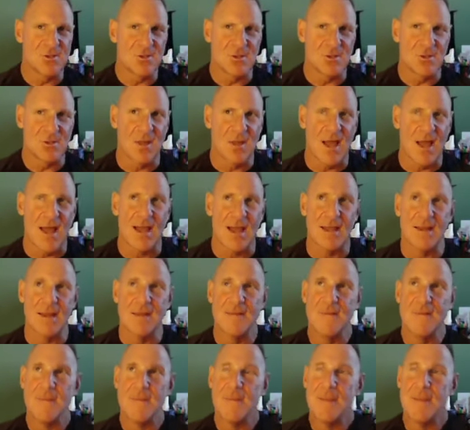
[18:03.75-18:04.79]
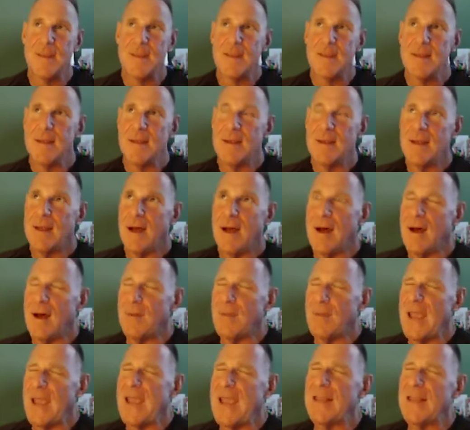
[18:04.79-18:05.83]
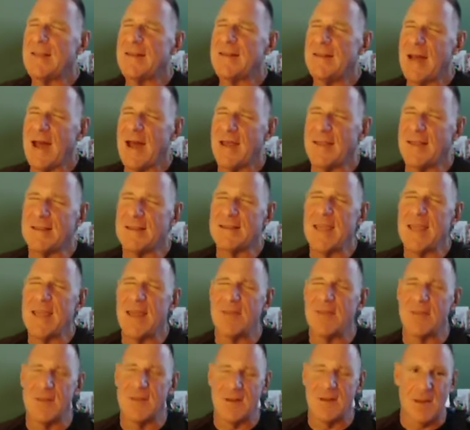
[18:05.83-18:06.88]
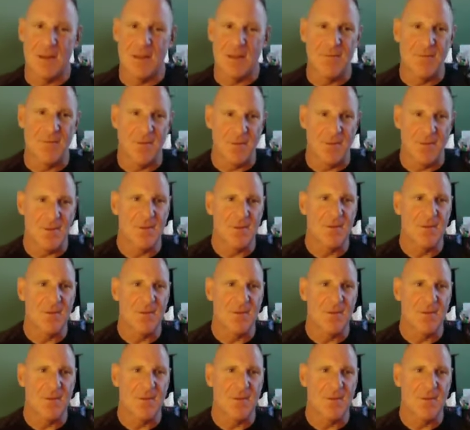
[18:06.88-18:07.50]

July um, 8th, 9th, 10th, and 11th.